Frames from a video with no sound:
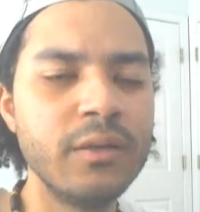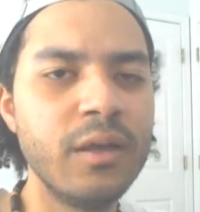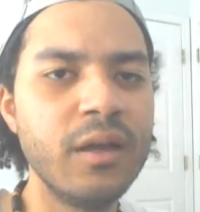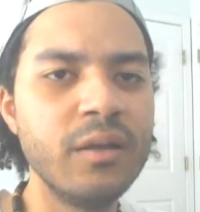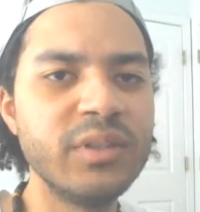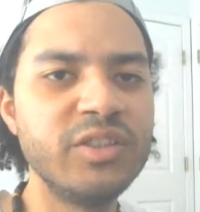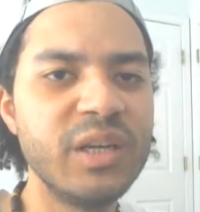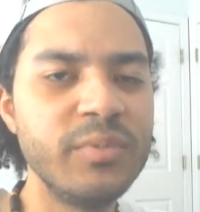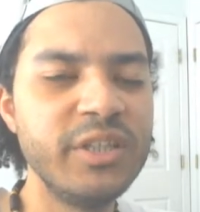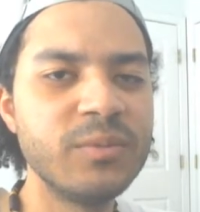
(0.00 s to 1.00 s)
the
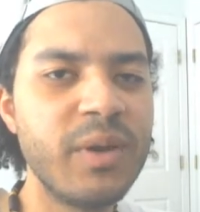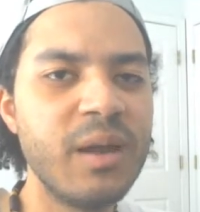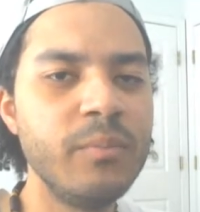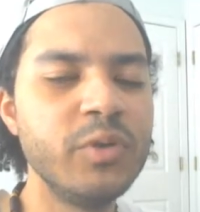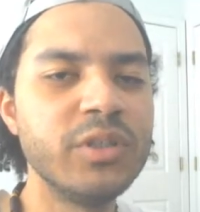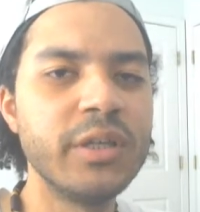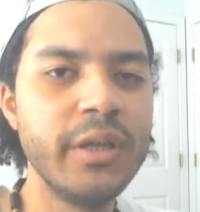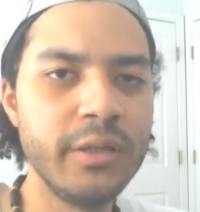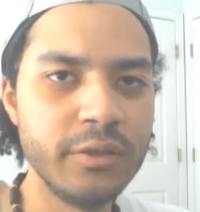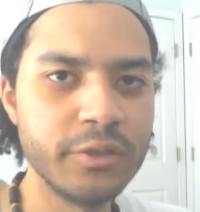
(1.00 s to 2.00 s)
Japanese pop music
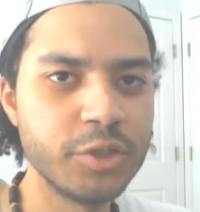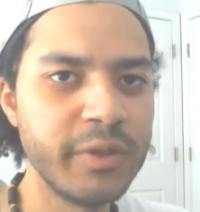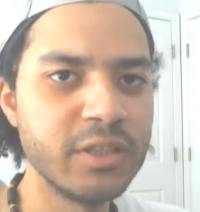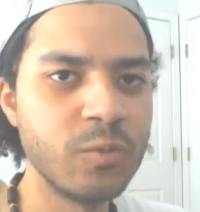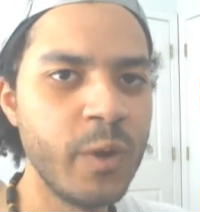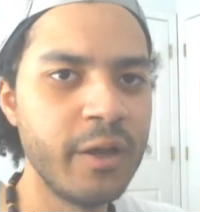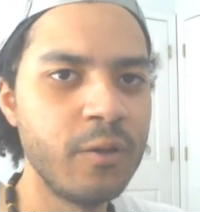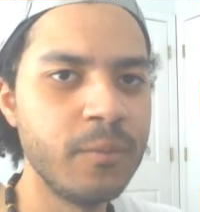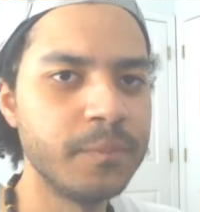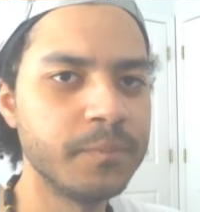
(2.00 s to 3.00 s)
industry as well.